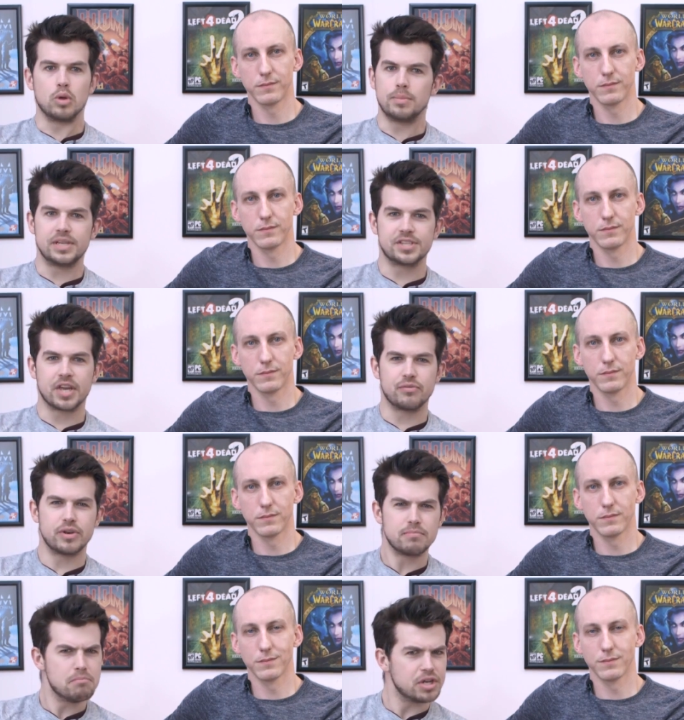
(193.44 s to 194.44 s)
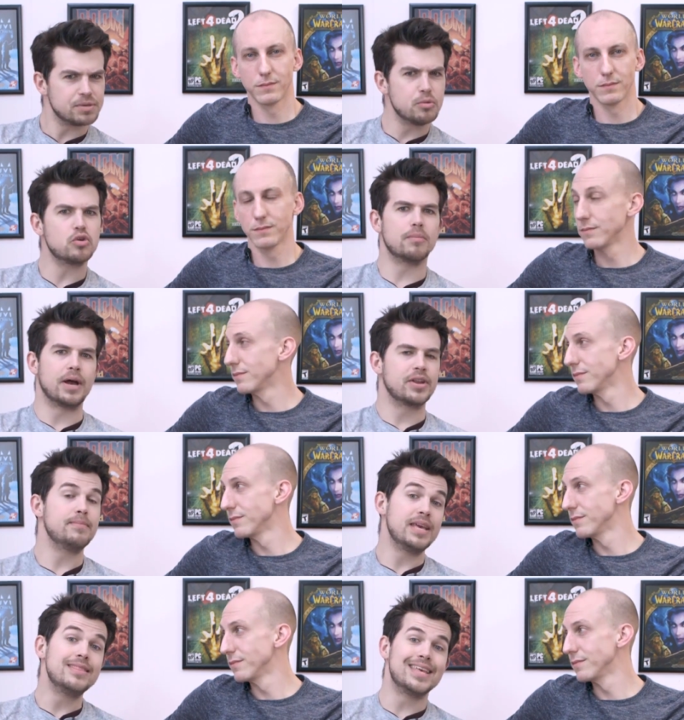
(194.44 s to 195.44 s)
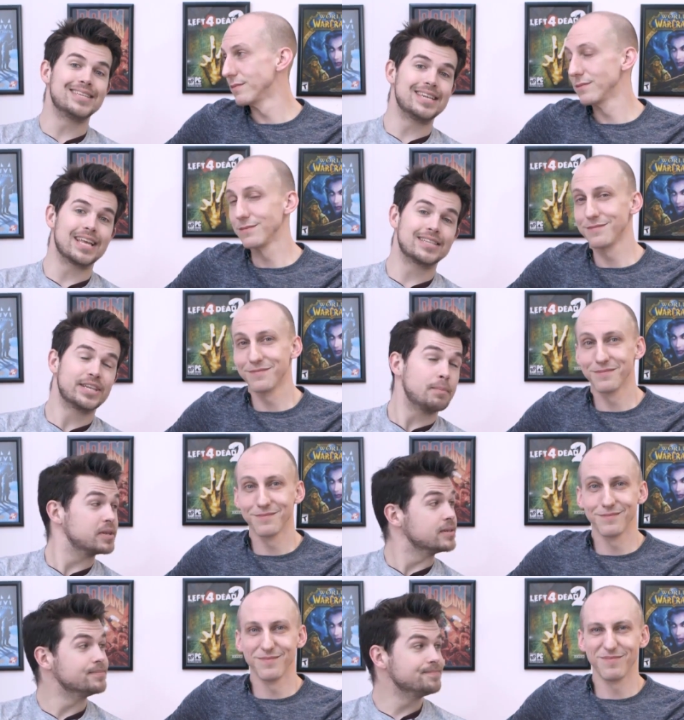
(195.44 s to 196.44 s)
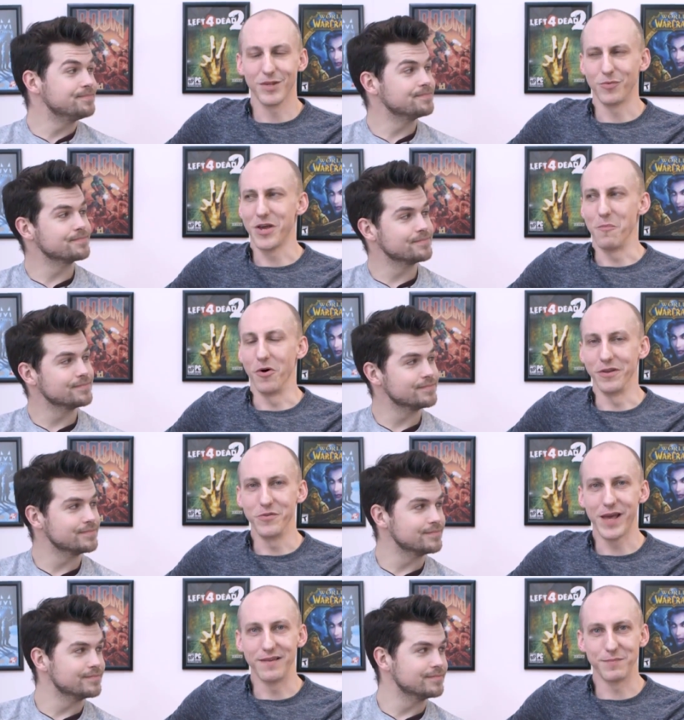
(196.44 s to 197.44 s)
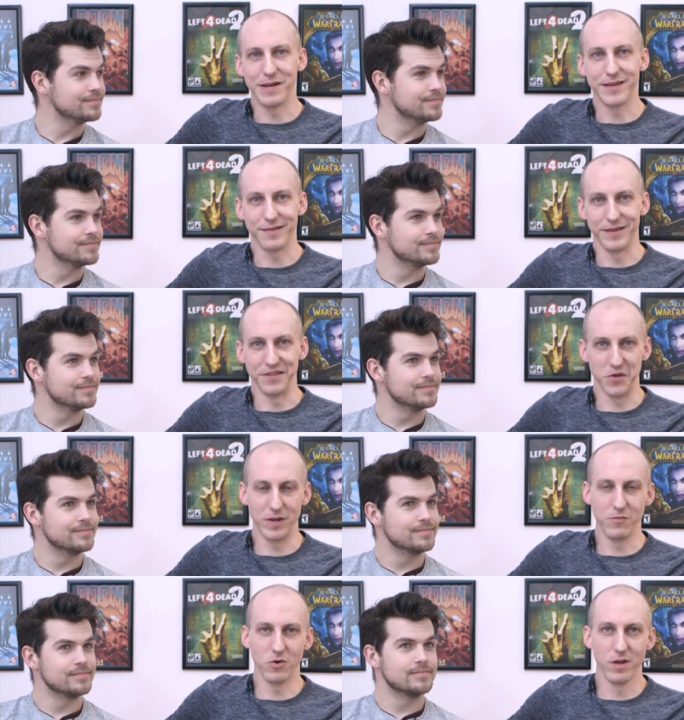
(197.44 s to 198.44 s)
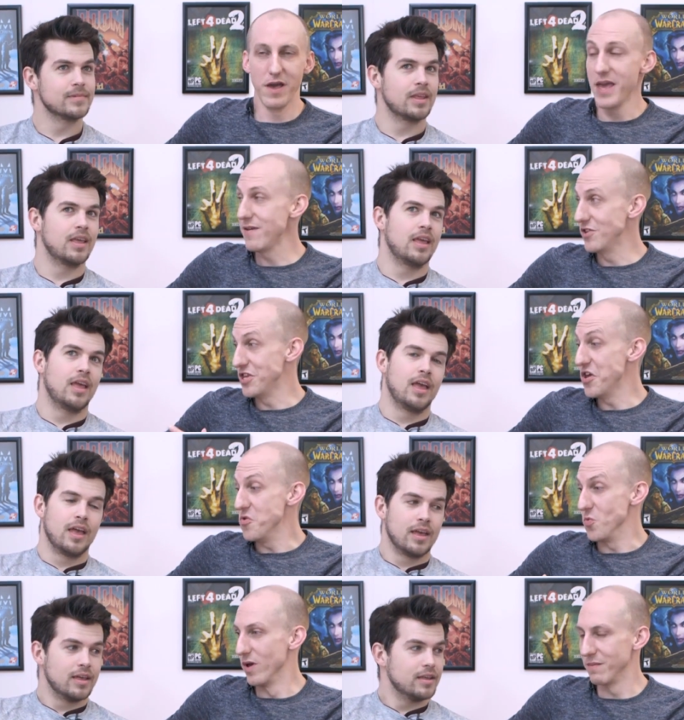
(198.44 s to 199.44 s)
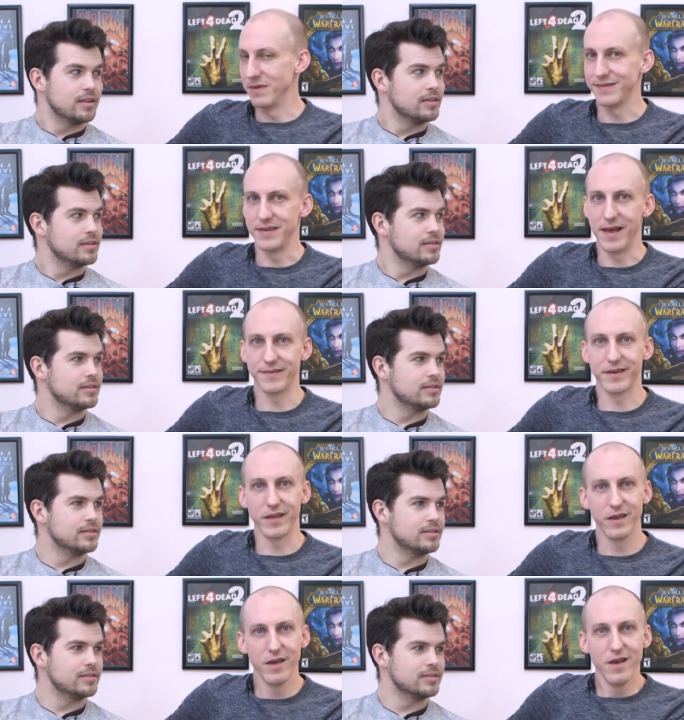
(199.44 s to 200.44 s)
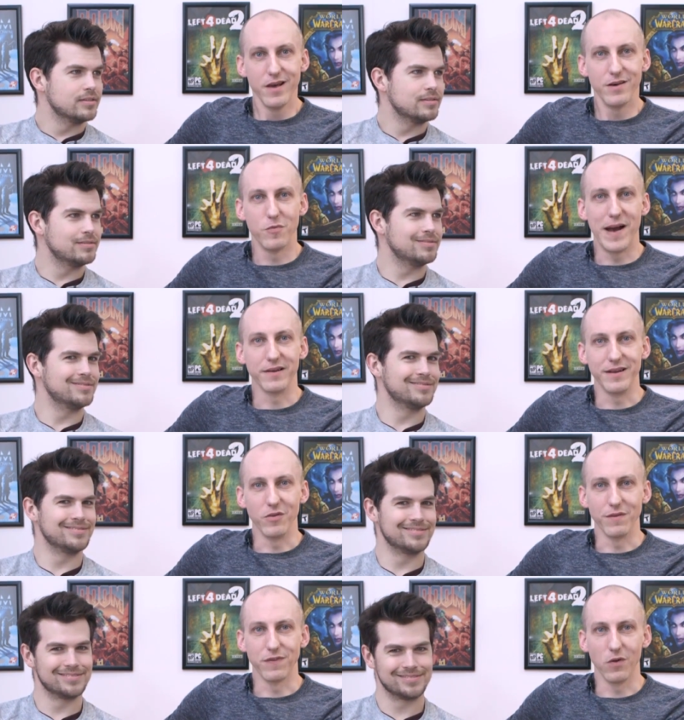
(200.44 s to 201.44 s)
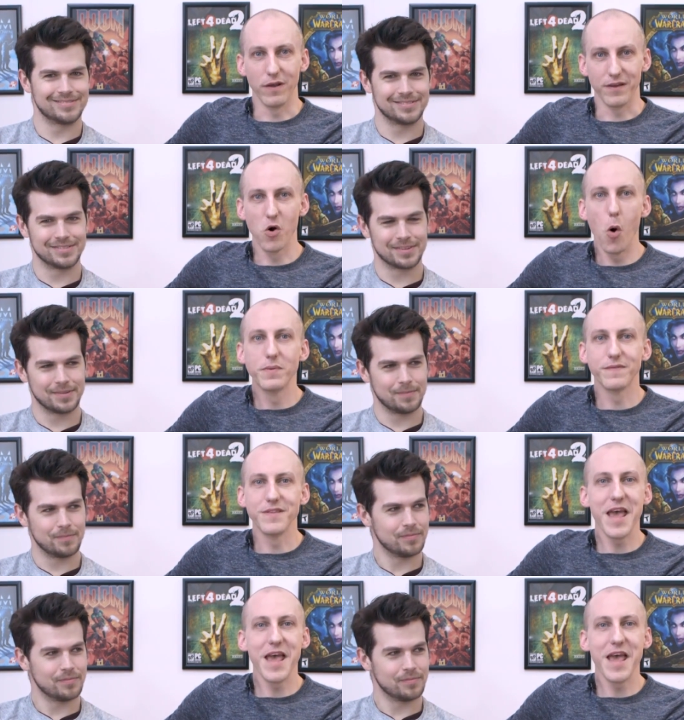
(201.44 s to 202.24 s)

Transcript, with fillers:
Speaker 1: We'll be discovering much more about him in this next chapter.
Speaker 2: Oh, come on, who cares about Destiny 2 anymore? Even you, Mr. Destiny, have abandoned it on the floor like the corpse of the